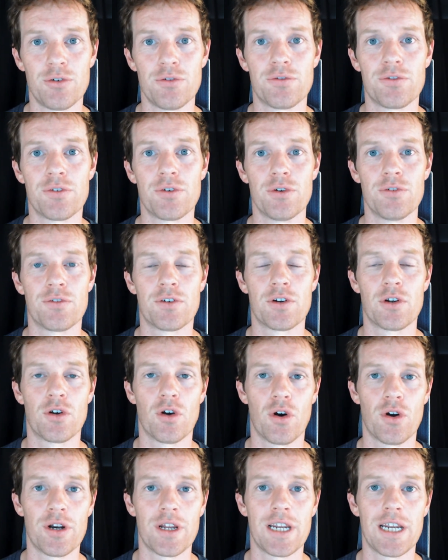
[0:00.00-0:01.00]
You've
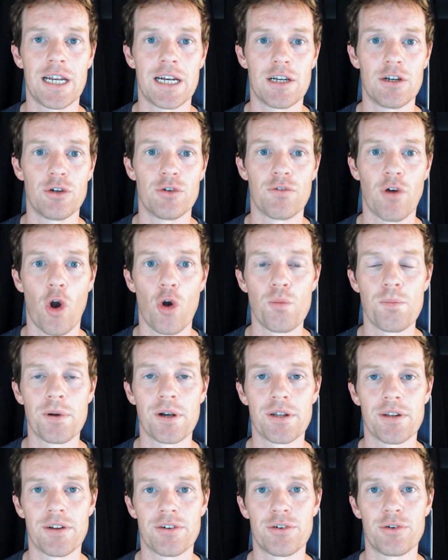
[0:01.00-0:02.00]
gone ahead and you've
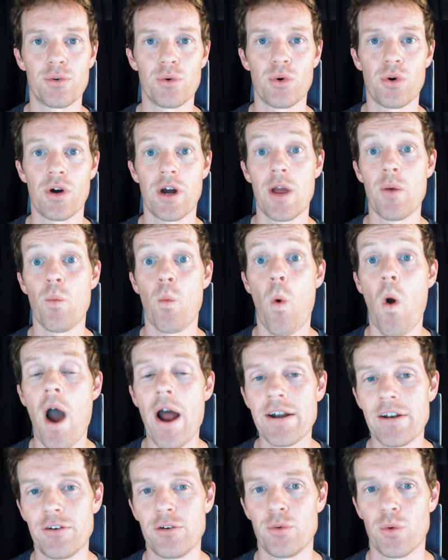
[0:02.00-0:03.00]
opened the store. And
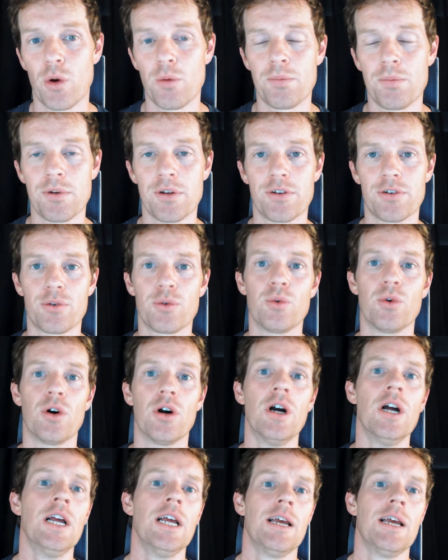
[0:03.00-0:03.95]
why did you open the store?